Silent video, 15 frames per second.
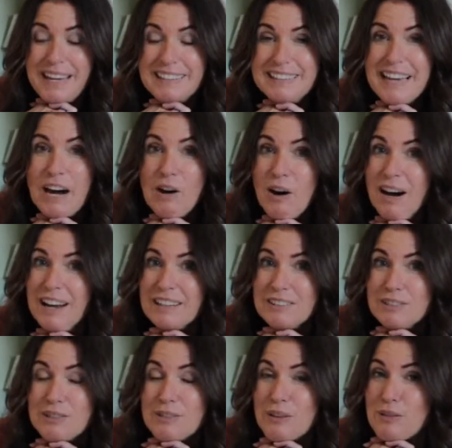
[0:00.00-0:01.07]
Now on
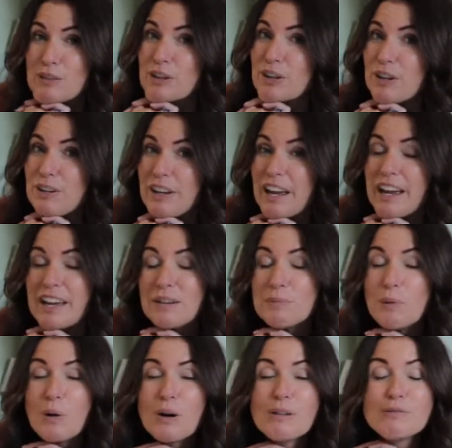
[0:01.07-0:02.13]
to the third and
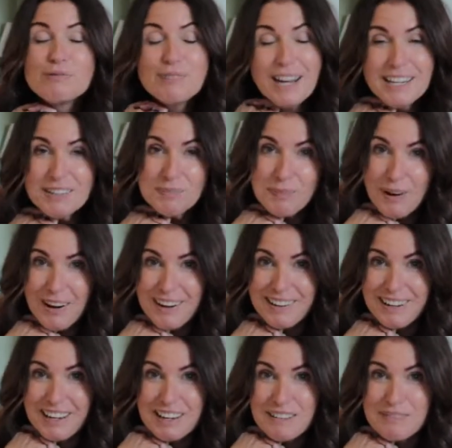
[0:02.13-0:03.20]
more fun
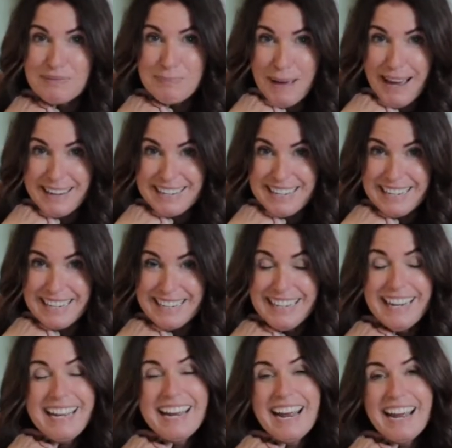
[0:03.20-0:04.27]
part of packing,
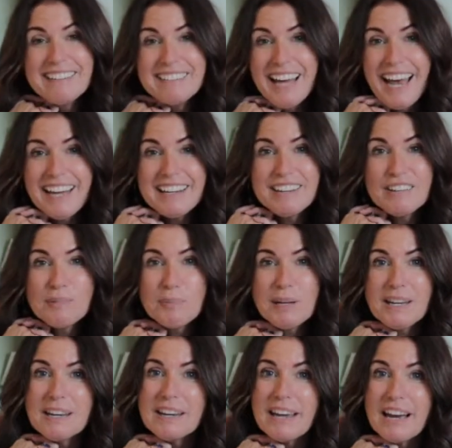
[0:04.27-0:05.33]
and that is
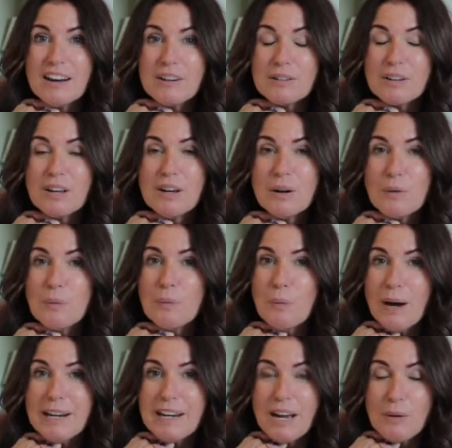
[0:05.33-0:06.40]
picking out
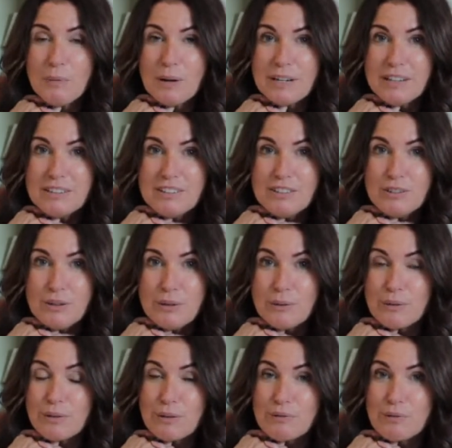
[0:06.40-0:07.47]
what I wanted to
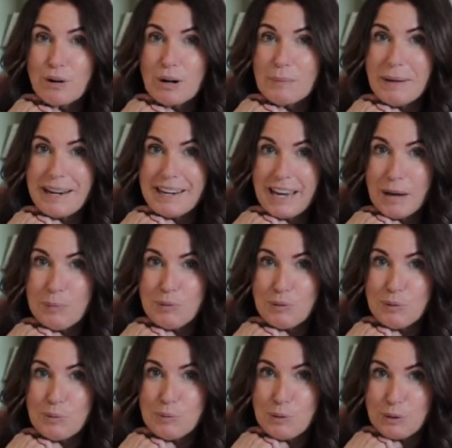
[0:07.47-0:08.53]
use for my
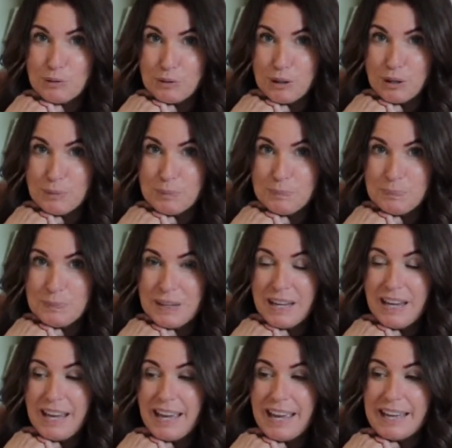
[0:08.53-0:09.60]
capsule wardrobe.
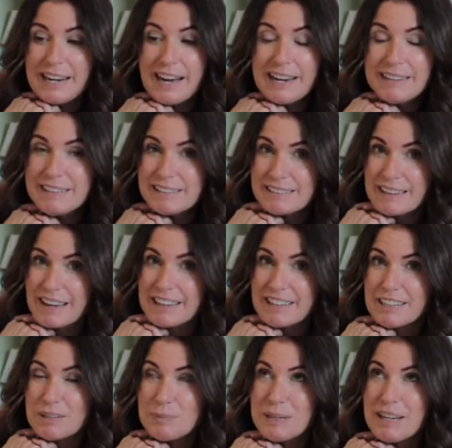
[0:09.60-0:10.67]
And I
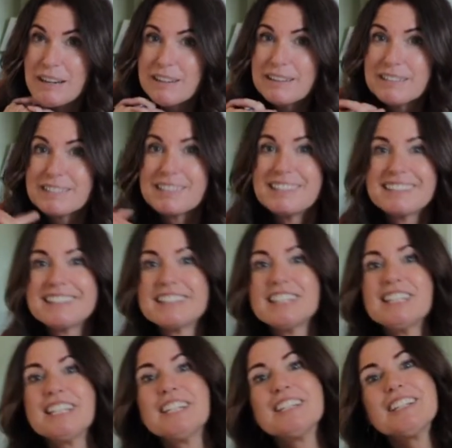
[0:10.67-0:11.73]
decided, because
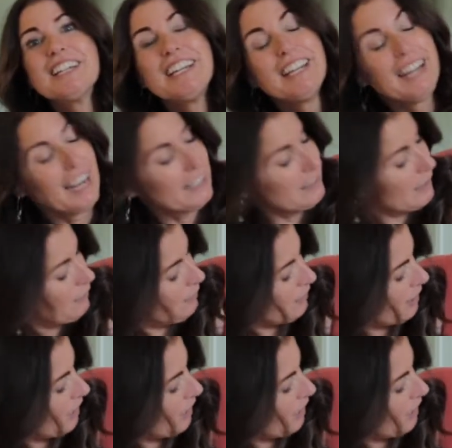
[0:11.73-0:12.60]
clearly I love the